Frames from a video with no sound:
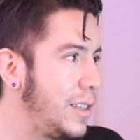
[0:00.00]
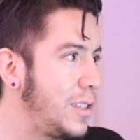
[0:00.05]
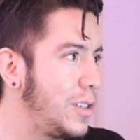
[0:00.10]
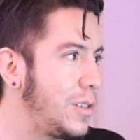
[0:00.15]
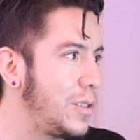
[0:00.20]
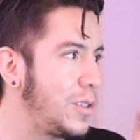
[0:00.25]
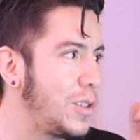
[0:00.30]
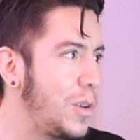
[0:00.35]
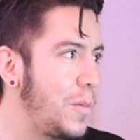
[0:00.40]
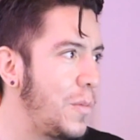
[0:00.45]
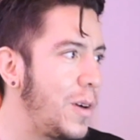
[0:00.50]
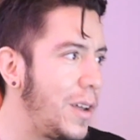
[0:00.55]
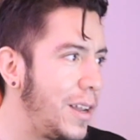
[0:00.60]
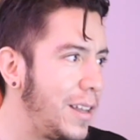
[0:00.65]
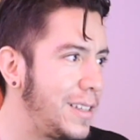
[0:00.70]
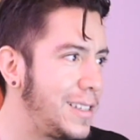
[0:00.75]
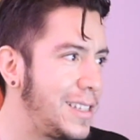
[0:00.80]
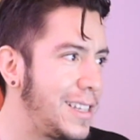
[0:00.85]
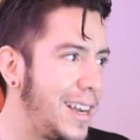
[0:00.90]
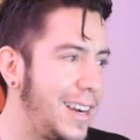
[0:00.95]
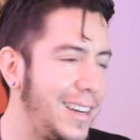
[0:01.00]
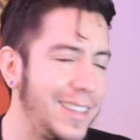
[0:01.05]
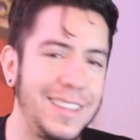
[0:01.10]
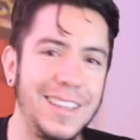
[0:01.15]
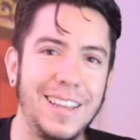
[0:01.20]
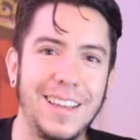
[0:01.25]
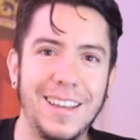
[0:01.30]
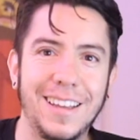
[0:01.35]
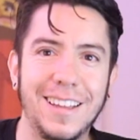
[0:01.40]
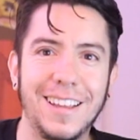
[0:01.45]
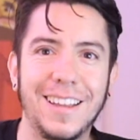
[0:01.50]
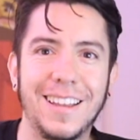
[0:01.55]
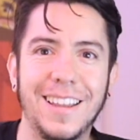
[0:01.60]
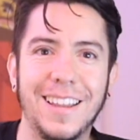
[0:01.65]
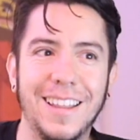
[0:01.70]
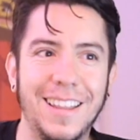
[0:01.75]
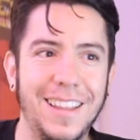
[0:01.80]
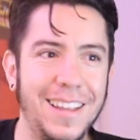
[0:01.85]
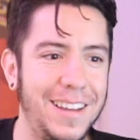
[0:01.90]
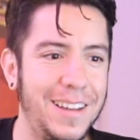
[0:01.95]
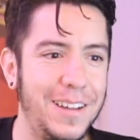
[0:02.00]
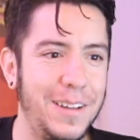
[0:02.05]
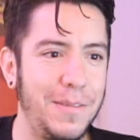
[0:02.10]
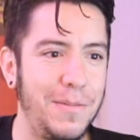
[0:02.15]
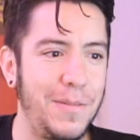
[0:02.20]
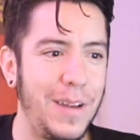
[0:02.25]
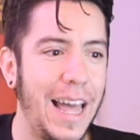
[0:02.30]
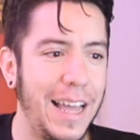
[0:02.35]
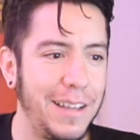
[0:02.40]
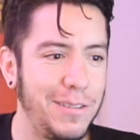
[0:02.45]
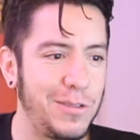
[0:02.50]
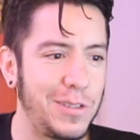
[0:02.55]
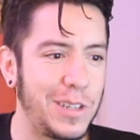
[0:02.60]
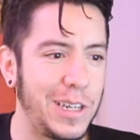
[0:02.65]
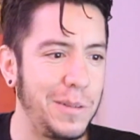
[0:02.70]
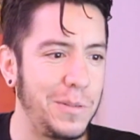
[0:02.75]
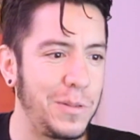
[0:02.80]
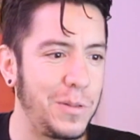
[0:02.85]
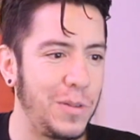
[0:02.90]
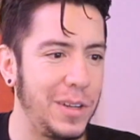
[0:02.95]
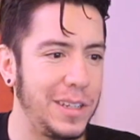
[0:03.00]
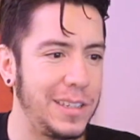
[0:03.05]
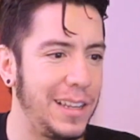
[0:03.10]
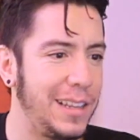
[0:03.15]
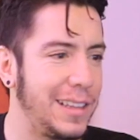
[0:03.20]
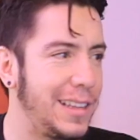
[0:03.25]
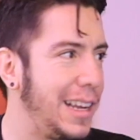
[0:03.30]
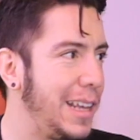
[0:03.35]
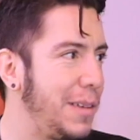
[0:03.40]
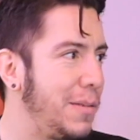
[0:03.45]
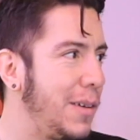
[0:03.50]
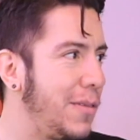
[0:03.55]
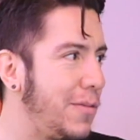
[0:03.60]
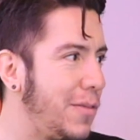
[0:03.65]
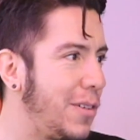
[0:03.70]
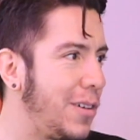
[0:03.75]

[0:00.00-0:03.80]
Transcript: I saw someone starting live streams recently